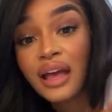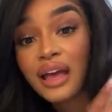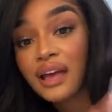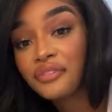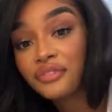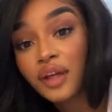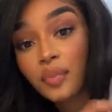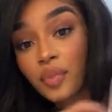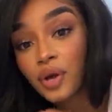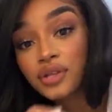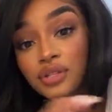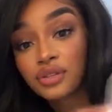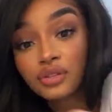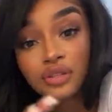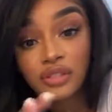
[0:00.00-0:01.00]
if that
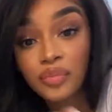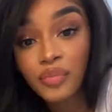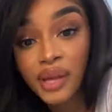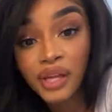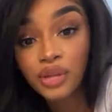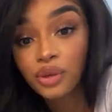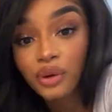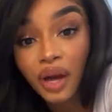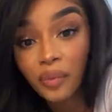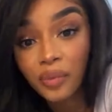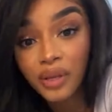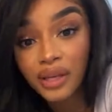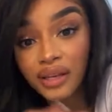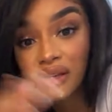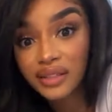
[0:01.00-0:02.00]
person doesn't make you happy